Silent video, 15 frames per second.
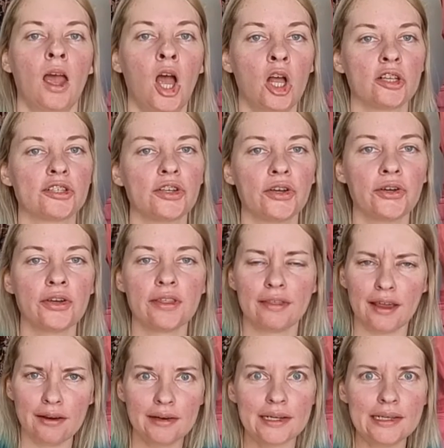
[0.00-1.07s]
So
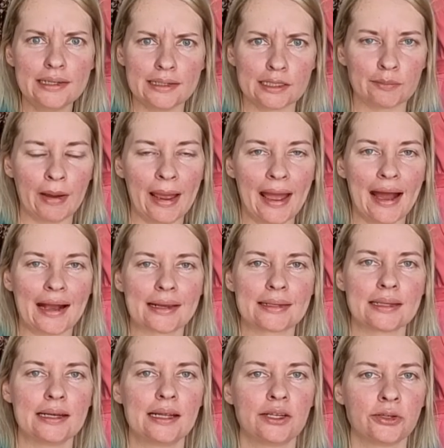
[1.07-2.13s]
there it is, my
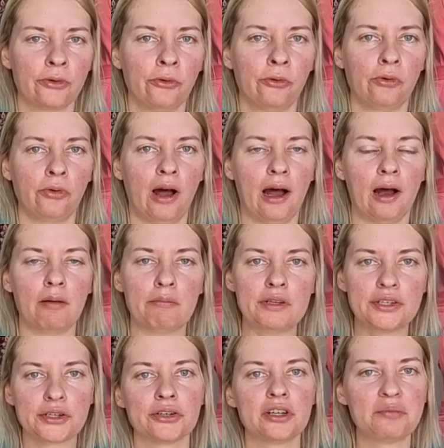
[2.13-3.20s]
accidental
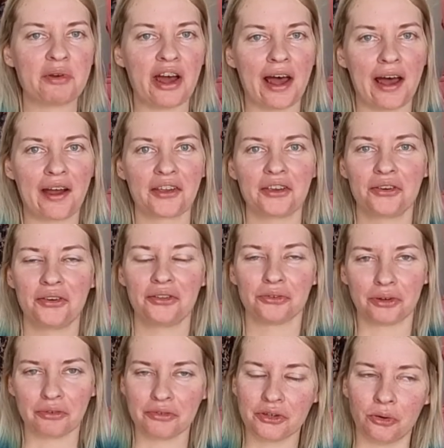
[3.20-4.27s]
mystery bag
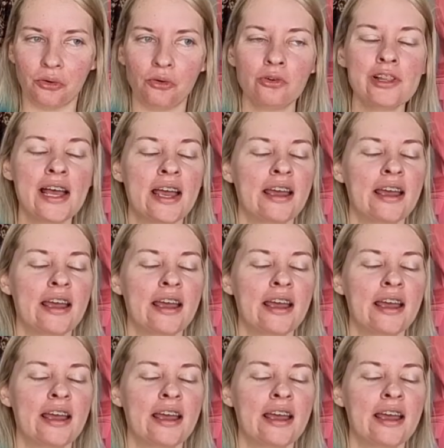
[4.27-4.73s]
thrift haul.